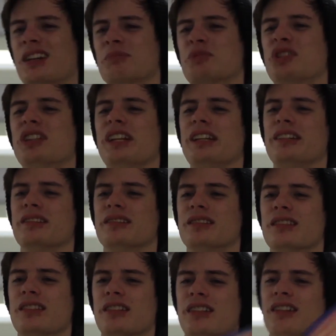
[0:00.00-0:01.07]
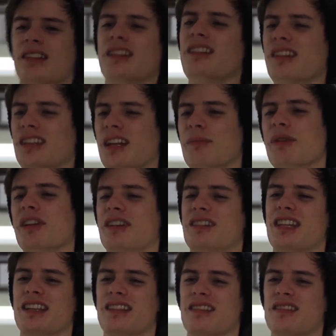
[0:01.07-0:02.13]
I'm Clayton, and I'm here to
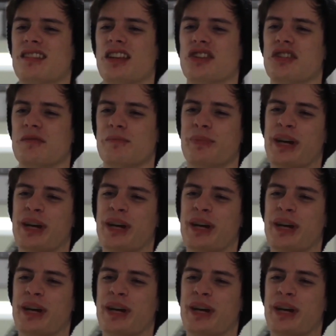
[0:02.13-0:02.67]
take the station